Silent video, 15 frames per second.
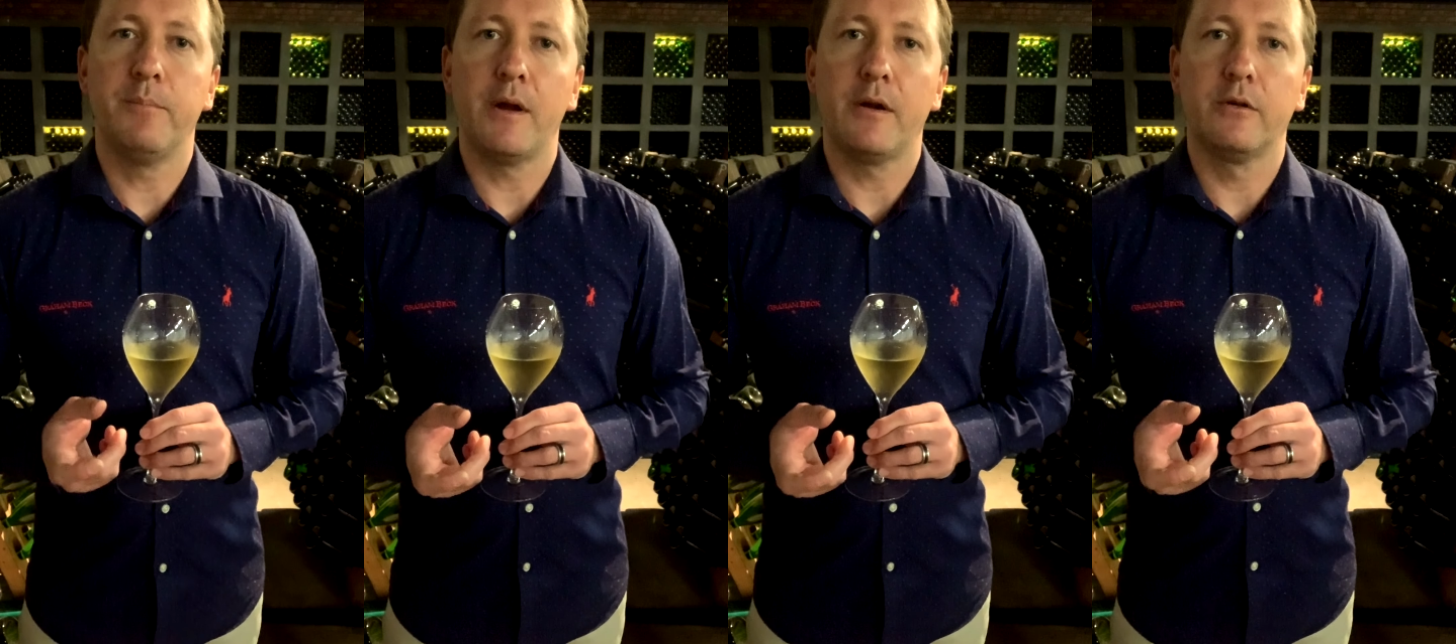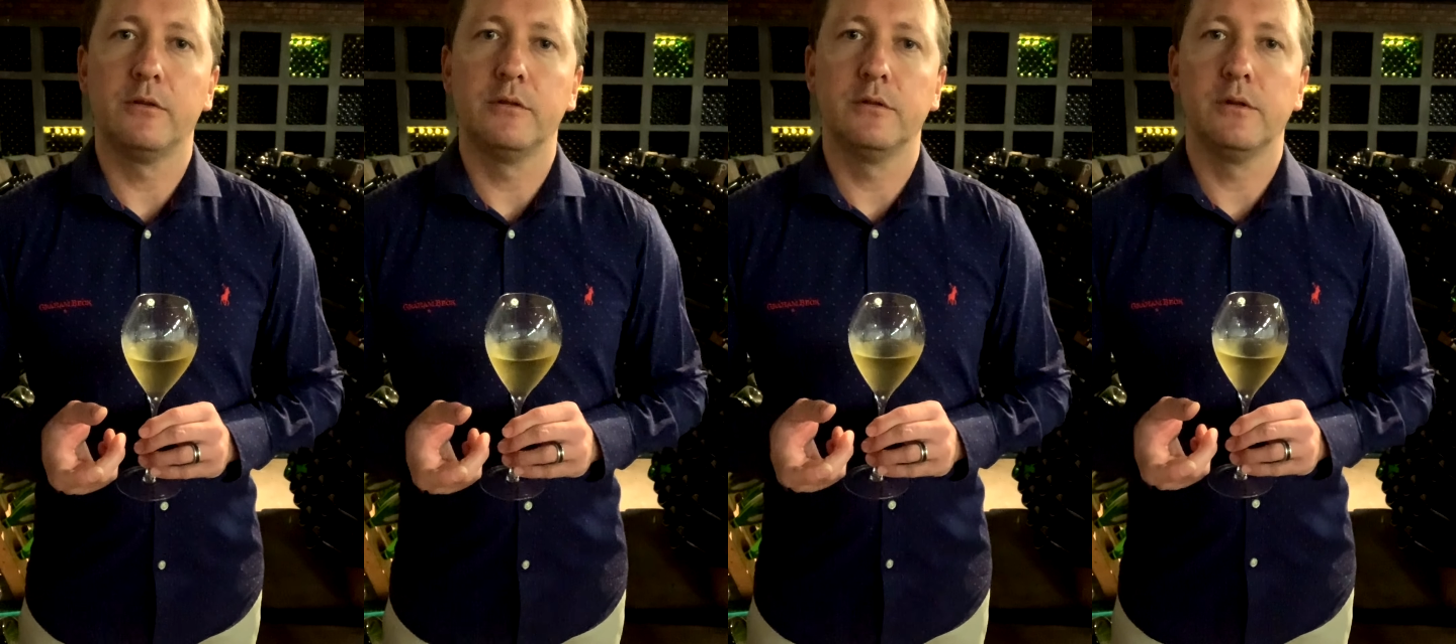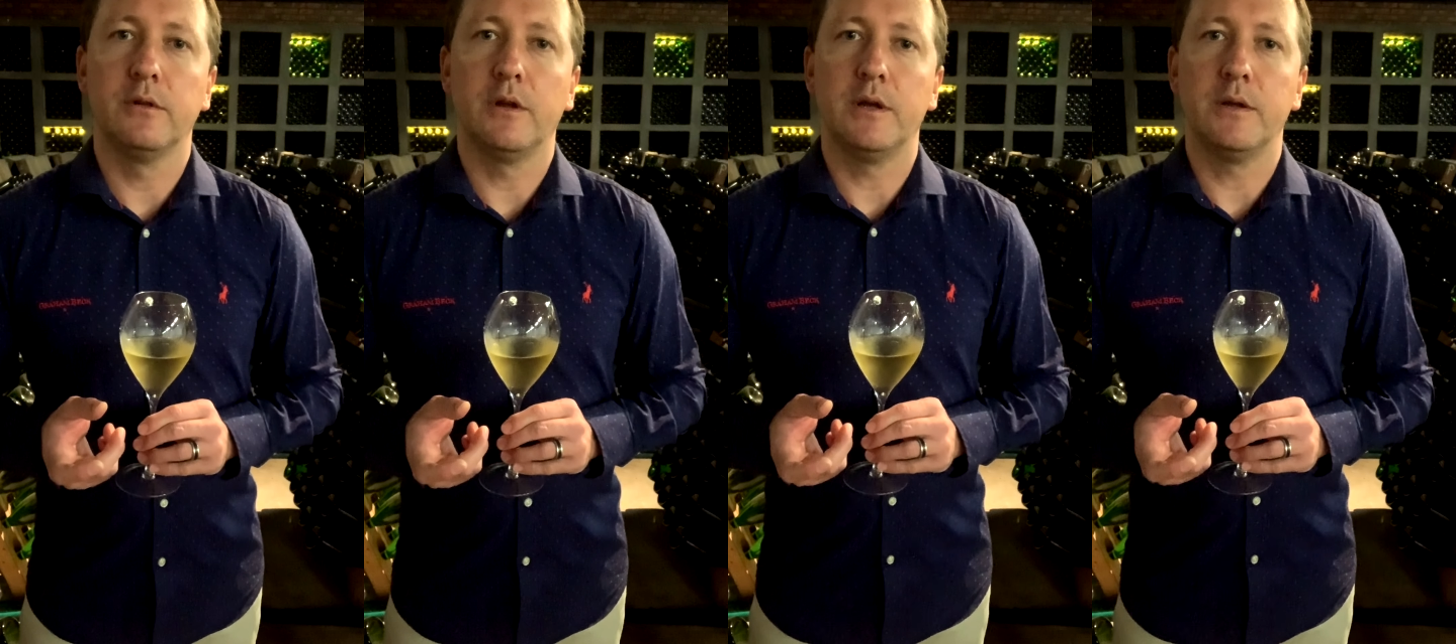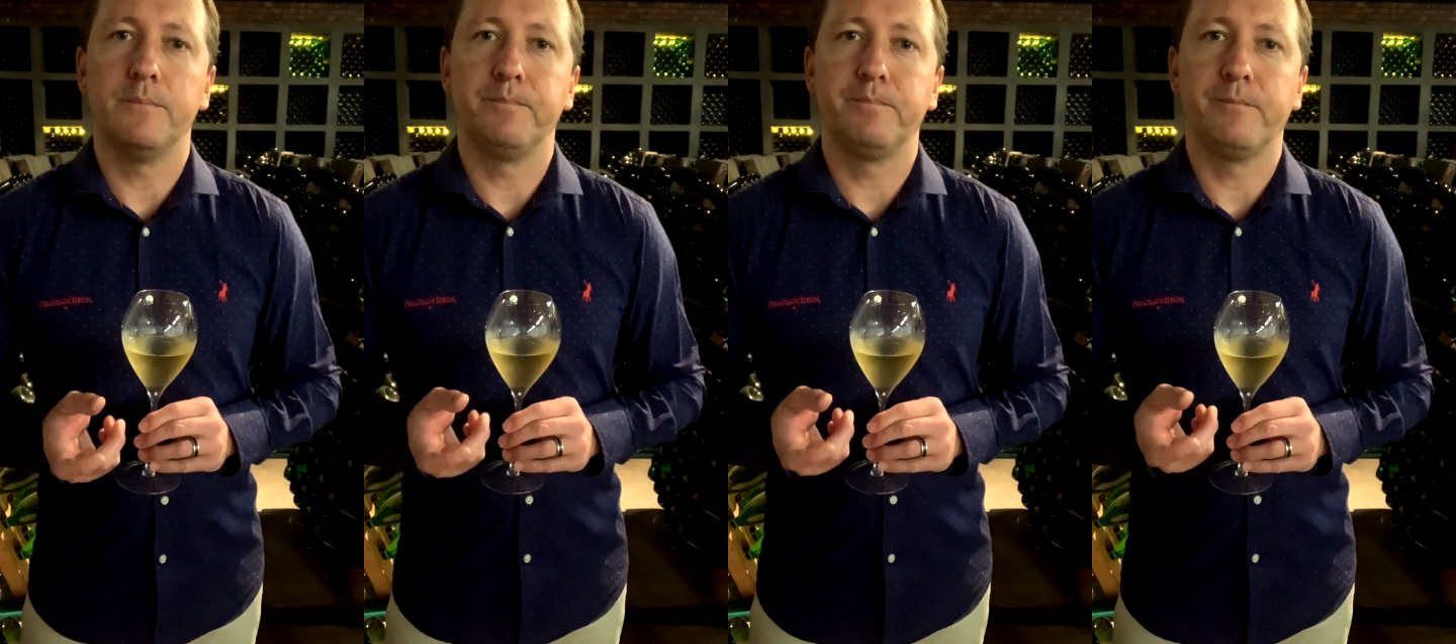barrel
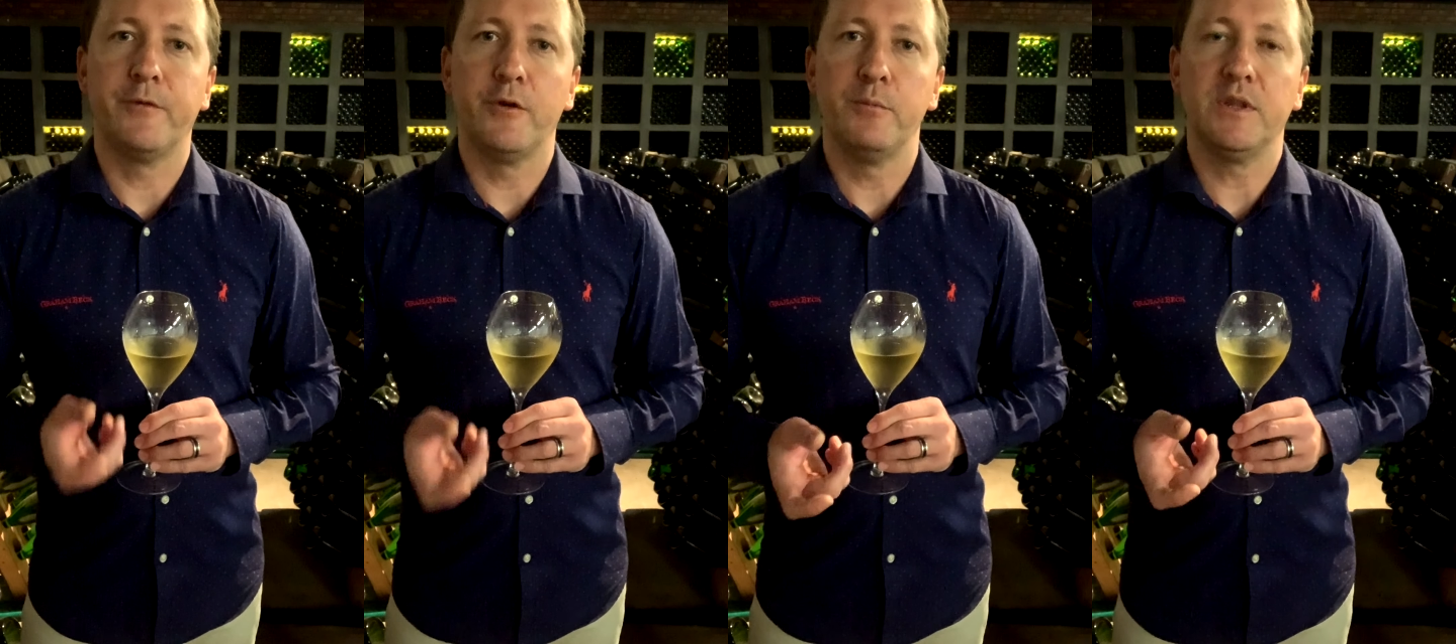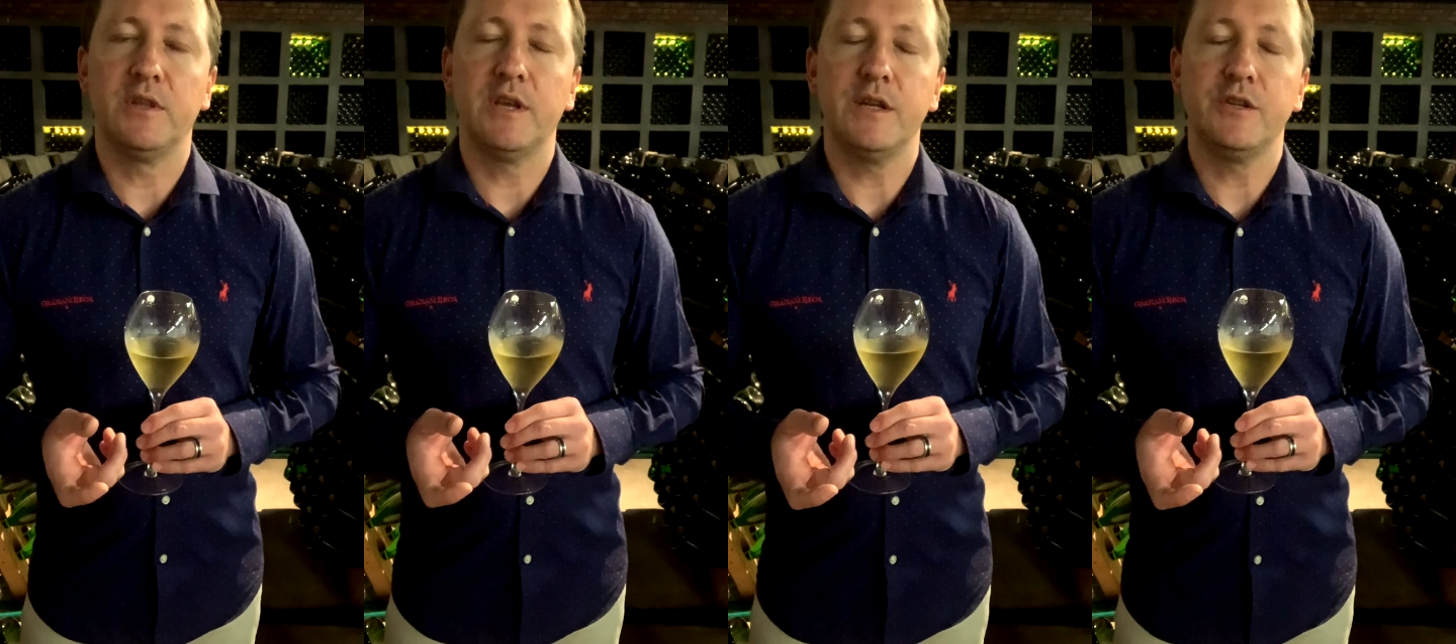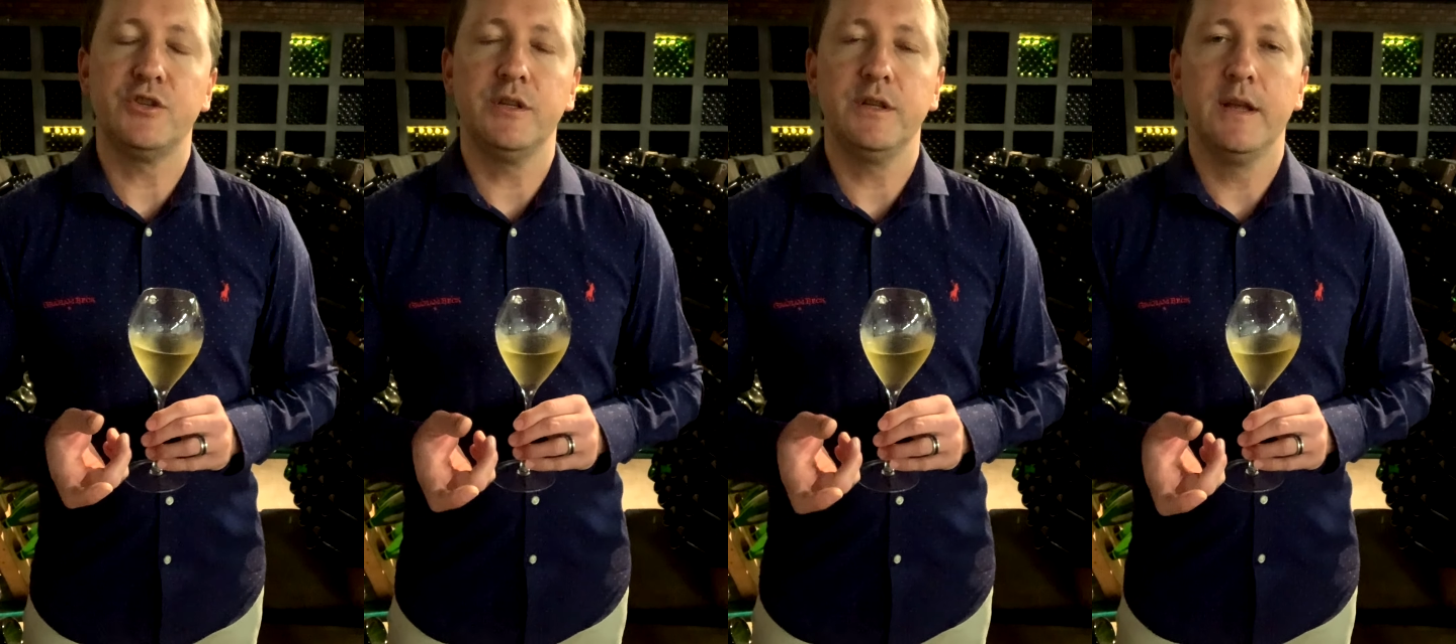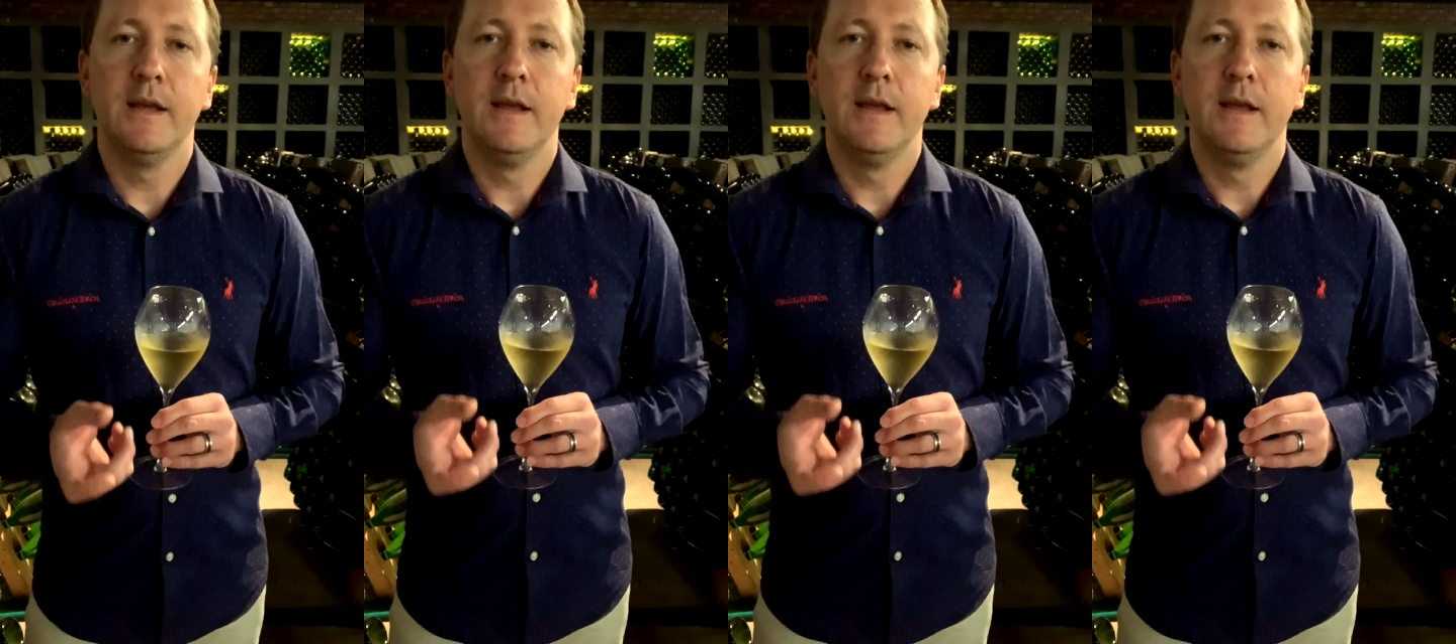fermentation,